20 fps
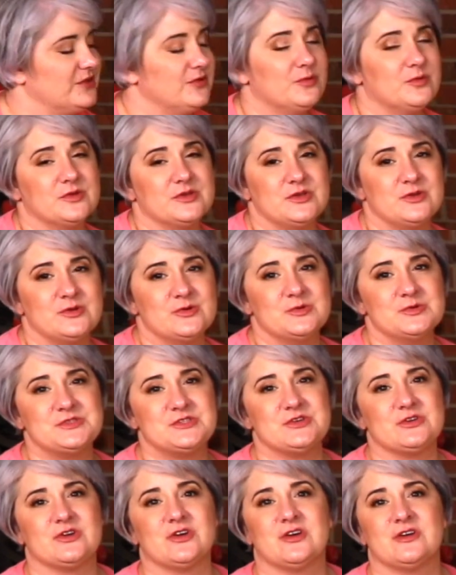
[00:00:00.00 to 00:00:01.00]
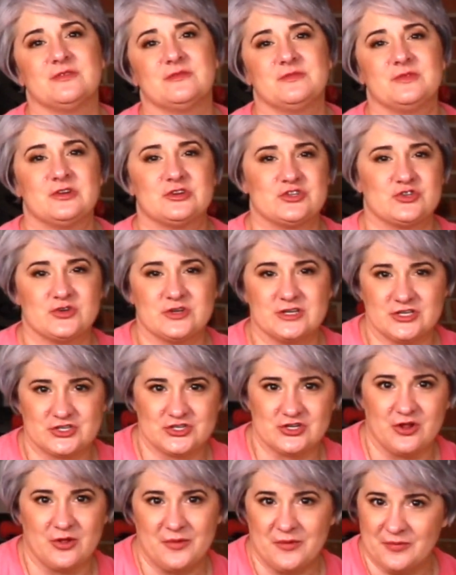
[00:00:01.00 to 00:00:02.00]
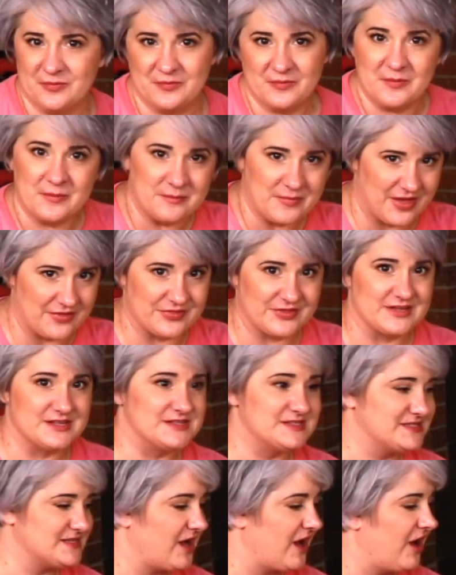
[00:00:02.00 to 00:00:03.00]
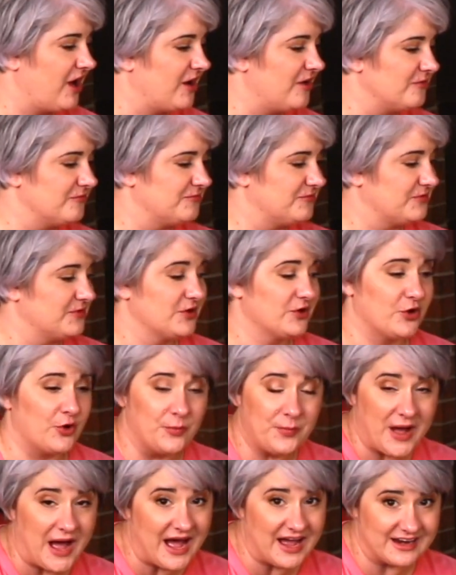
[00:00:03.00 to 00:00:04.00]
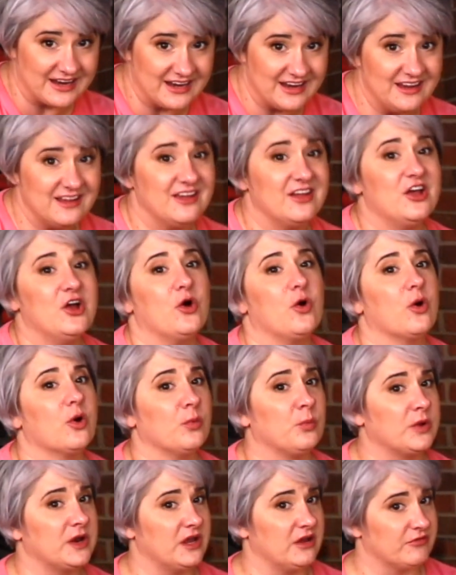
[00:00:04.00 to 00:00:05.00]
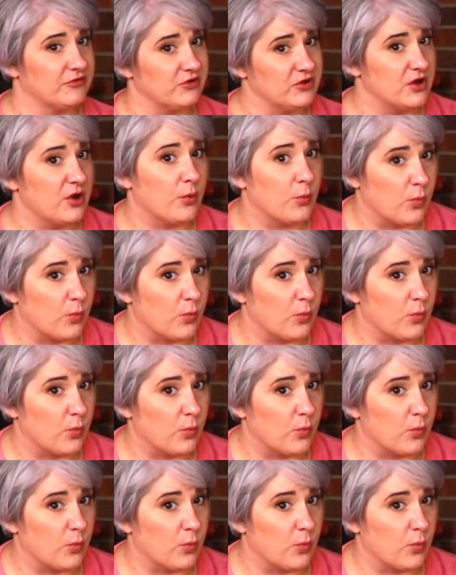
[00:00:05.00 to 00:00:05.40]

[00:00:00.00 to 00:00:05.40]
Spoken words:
you will use your traditional methods of go potty, or whatever your